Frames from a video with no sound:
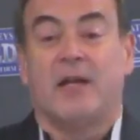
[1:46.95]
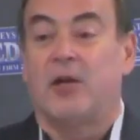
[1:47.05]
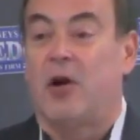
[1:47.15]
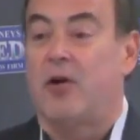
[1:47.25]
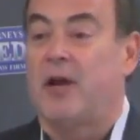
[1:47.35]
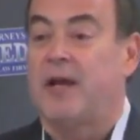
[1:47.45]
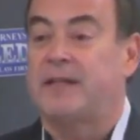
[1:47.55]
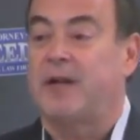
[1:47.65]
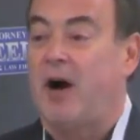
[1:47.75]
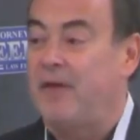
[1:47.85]
You know,
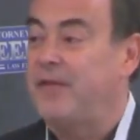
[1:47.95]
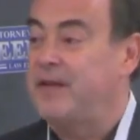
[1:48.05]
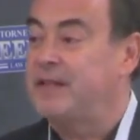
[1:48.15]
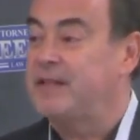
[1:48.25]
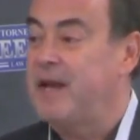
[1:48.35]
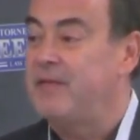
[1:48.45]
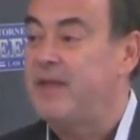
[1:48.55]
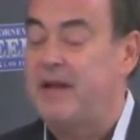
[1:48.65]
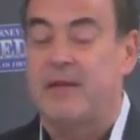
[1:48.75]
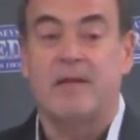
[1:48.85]
it's often
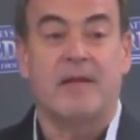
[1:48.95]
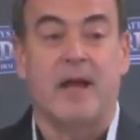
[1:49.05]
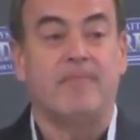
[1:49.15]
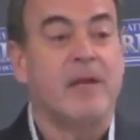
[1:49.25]
said that